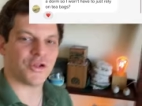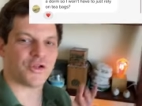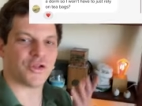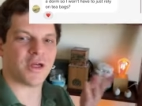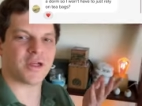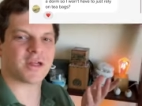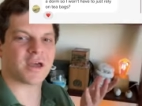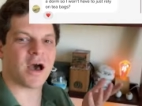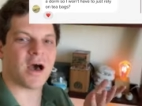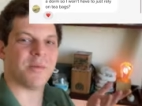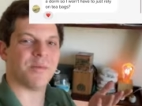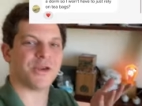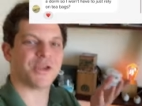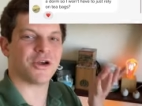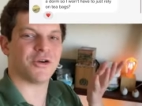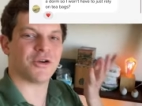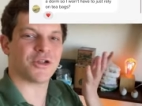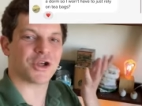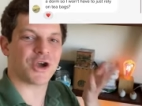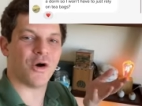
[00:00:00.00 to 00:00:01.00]
So this
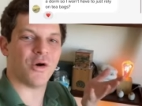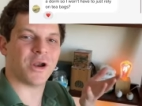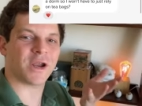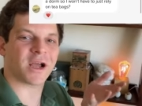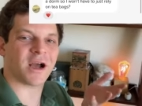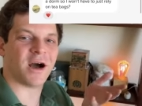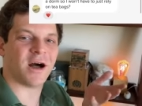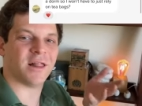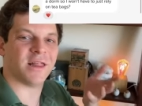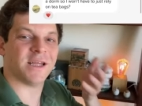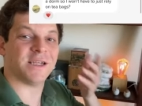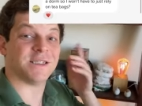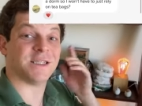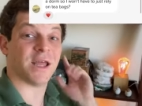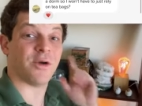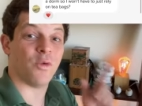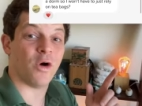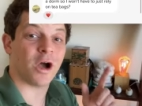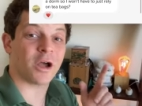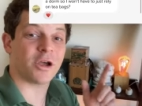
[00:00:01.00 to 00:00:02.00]
commenter is going to
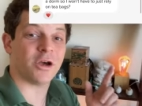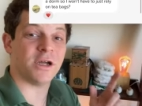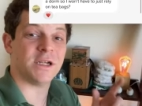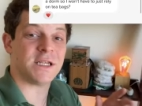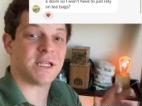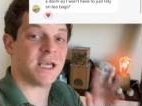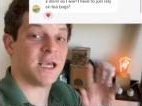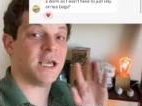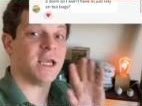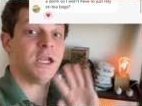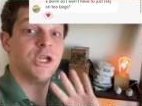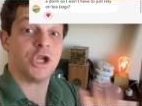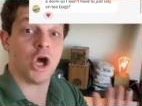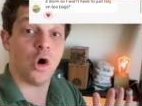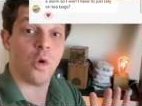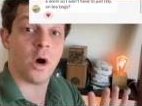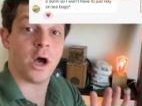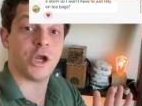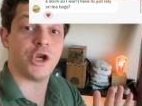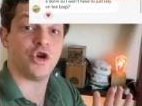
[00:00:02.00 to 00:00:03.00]
college. They want good tea.
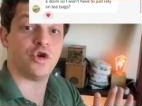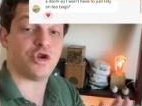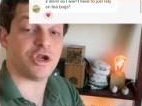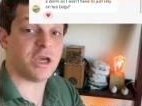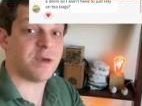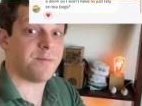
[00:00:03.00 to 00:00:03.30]
Don't want to do tea